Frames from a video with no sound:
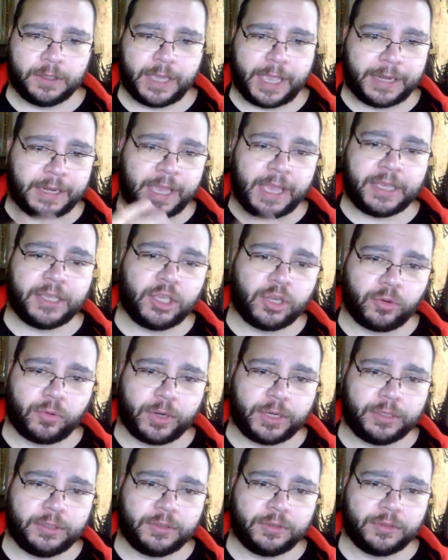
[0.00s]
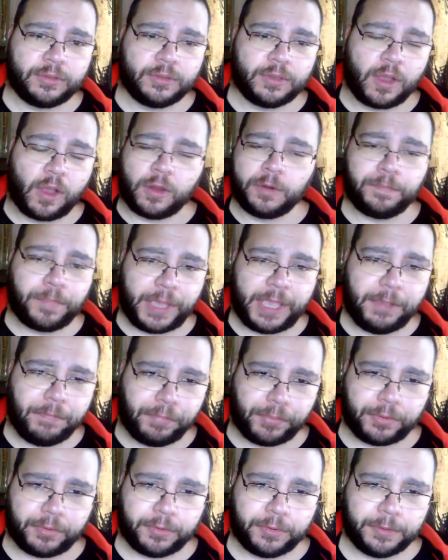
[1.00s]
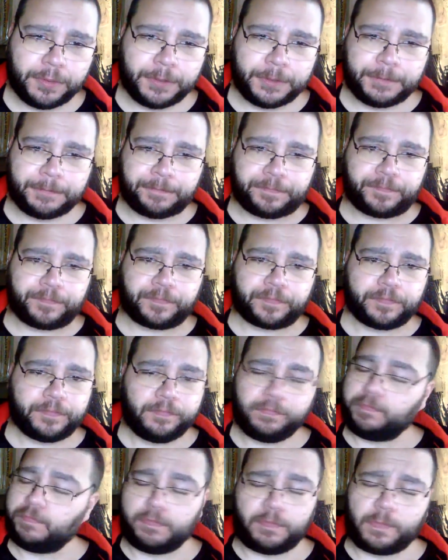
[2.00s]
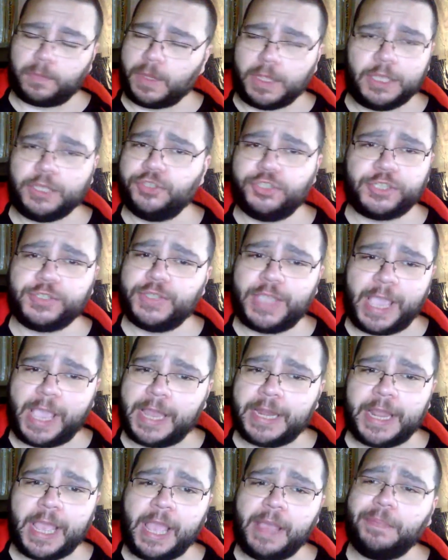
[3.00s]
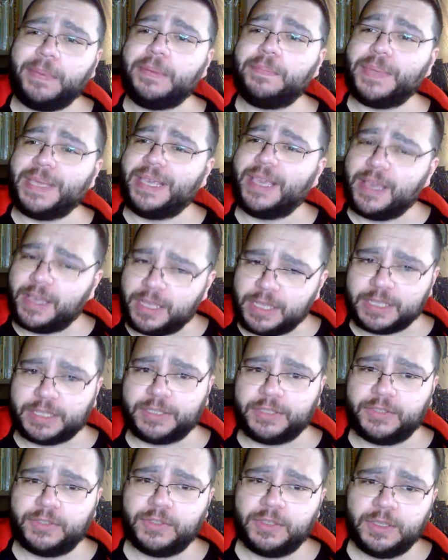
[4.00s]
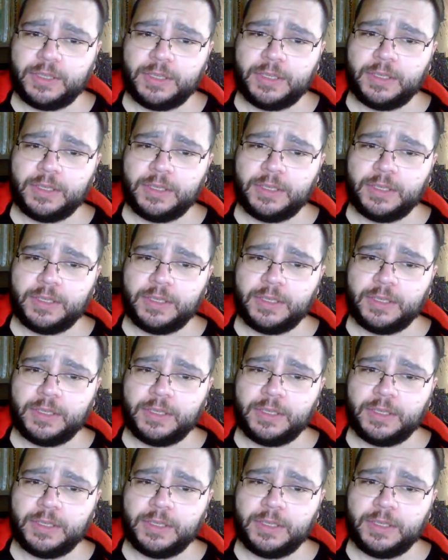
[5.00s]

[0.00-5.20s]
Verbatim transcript: and accurate on paper. It just can't happen, because